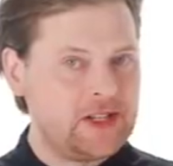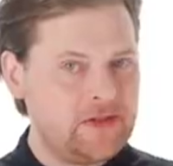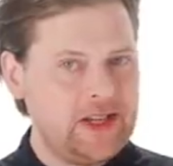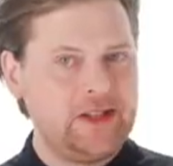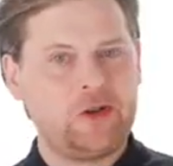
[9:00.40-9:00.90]

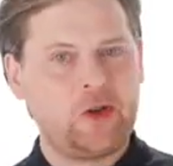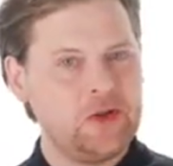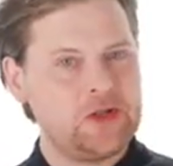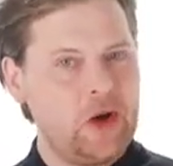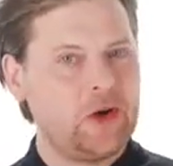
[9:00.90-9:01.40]
And that's
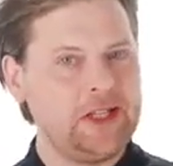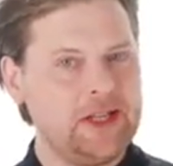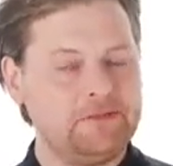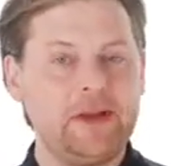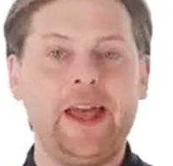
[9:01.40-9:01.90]
the reason
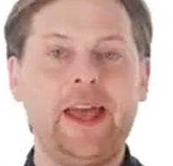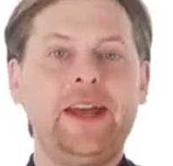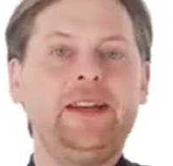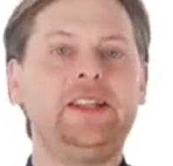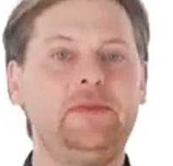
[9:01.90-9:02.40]
why,
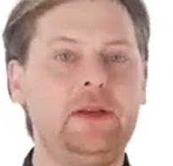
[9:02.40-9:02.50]
just